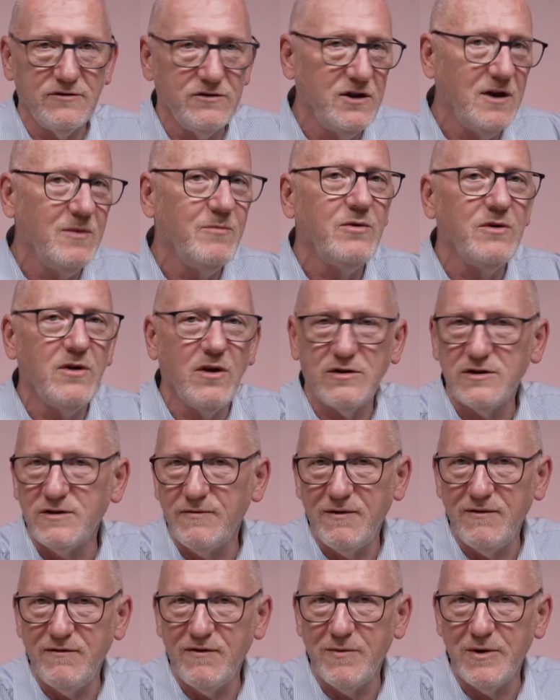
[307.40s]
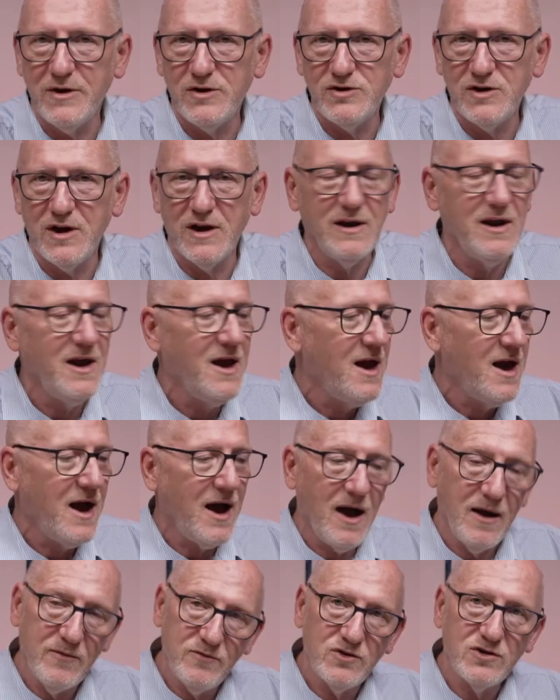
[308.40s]
So you can put lots of information in.
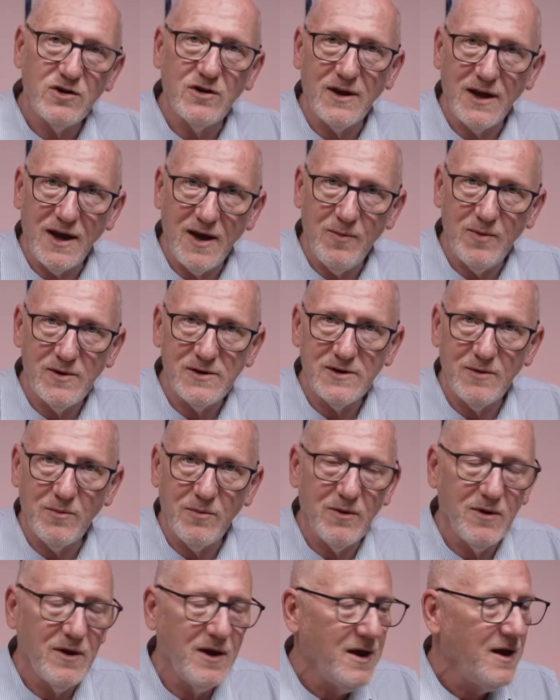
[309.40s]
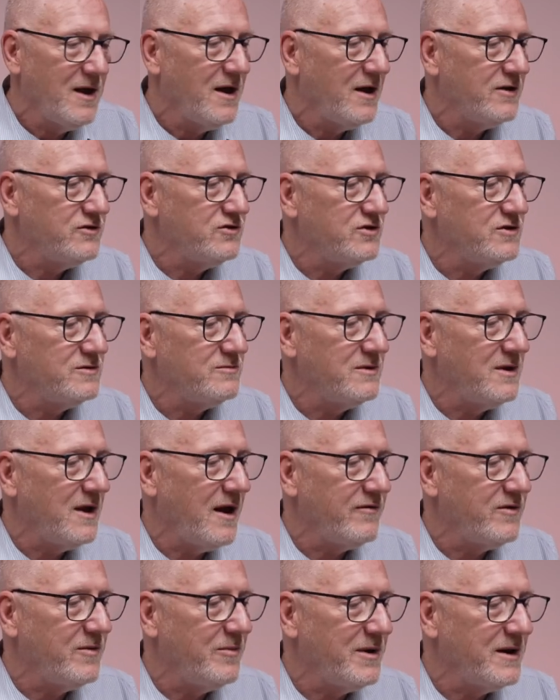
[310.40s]
I'm just going to keep it simple and just
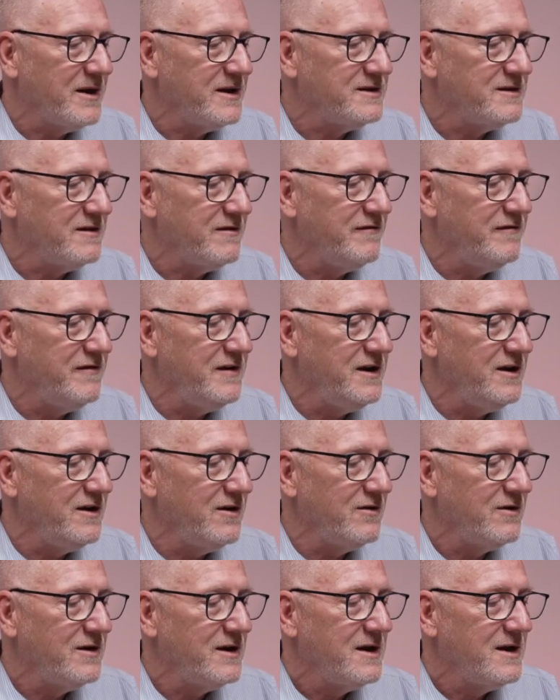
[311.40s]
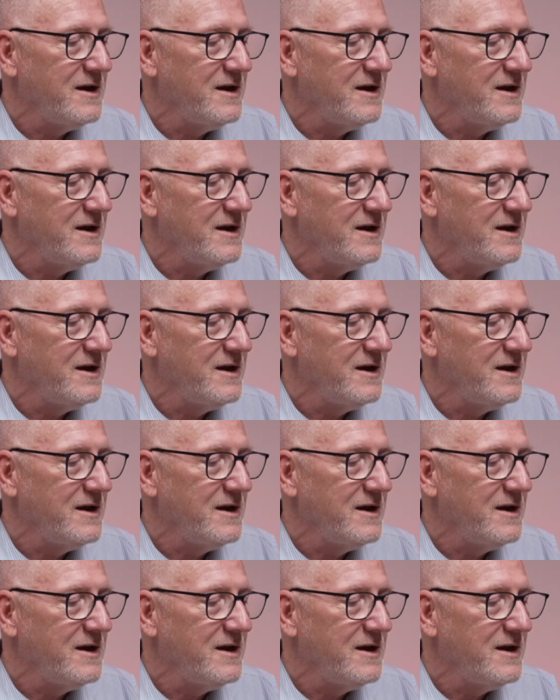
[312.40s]
have a place of video.